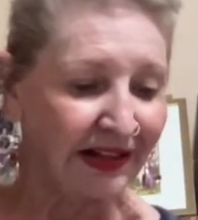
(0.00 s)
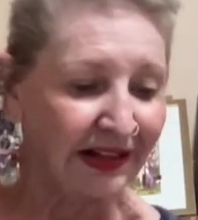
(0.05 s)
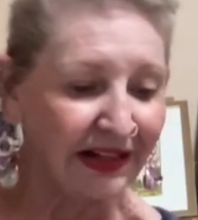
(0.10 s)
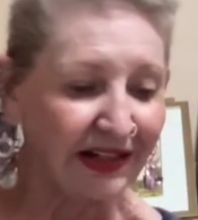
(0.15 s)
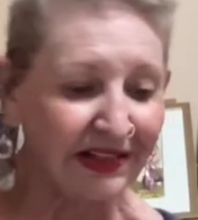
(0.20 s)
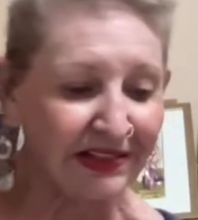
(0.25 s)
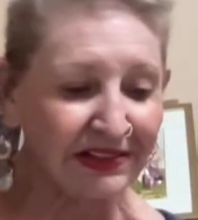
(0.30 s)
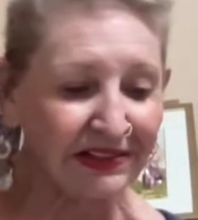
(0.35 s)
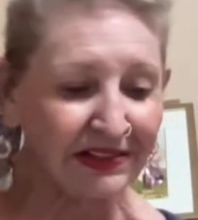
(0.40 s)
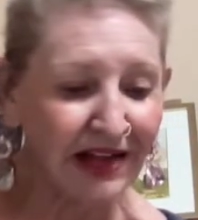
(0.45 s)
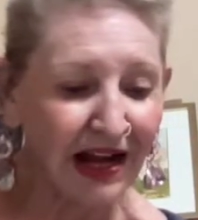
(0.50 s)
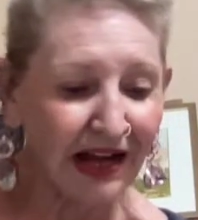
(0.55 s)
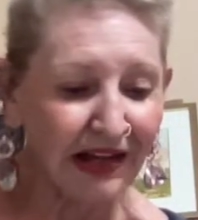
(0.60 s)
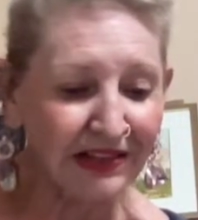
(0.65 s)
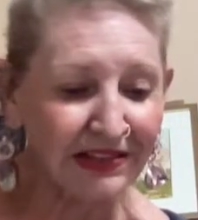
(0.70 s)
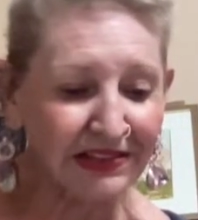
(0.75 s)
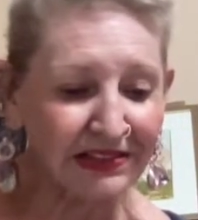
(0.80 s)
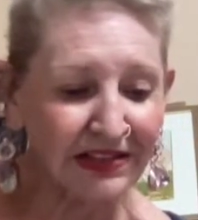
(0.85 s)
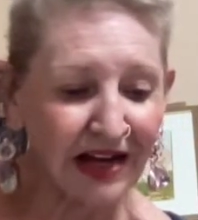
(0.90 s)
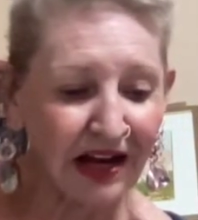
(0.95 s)
is not a
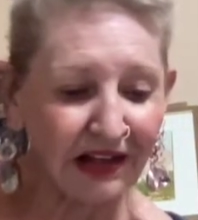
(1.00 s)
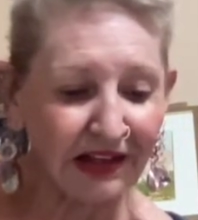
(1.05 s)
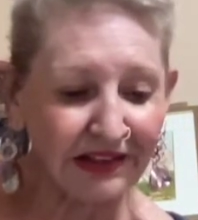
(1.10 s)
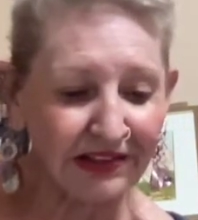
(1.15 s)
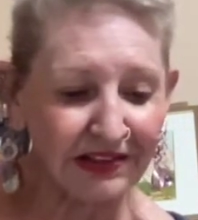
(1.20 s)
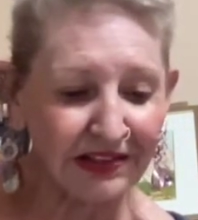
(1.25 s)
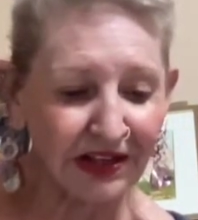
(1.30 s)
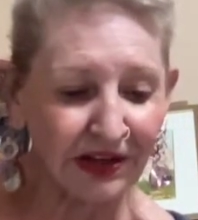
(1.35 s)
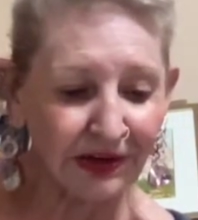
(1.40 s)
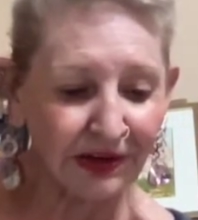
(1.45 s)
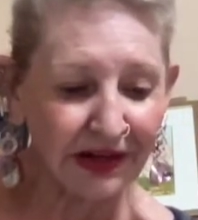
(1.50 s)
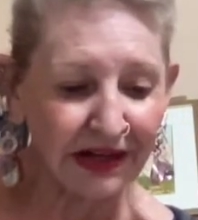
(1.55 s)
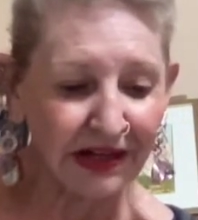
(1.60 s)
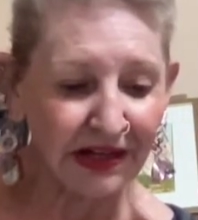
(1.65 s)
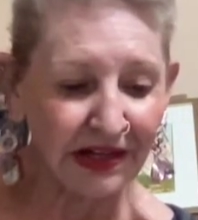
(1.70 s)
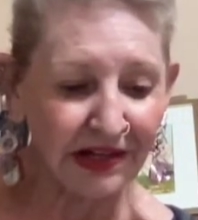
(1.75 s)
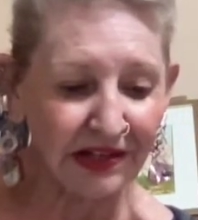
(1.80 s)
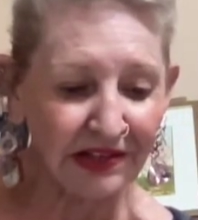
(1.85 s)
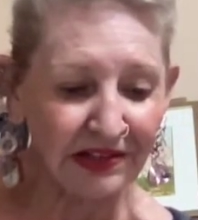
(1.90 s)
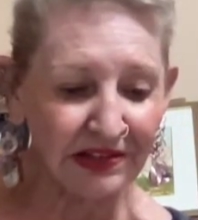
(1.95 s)
solitary
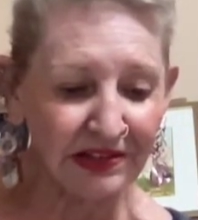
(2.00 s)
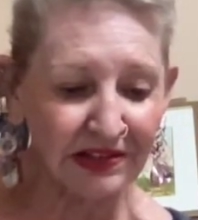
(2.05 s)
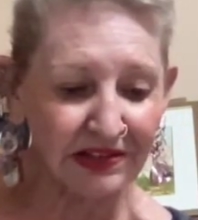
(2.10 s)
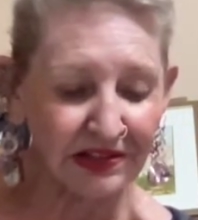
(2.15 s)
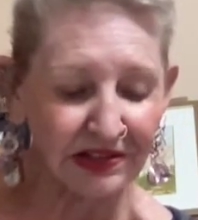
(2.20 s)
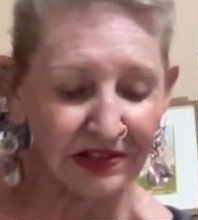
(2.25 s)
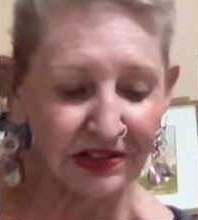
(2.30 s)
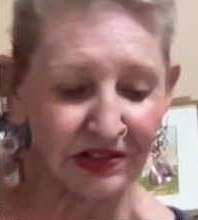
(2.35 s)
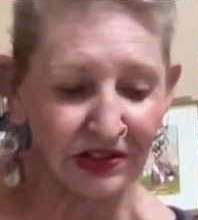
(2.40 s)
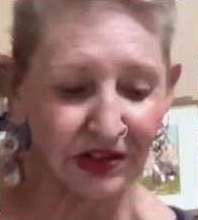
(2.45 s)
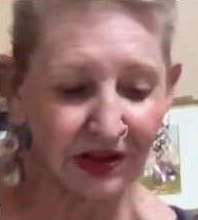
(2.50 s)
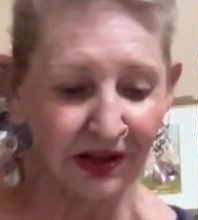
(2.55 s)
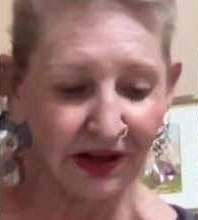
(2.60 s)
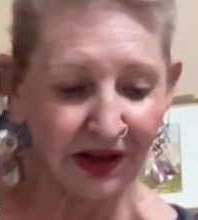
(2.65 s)
instance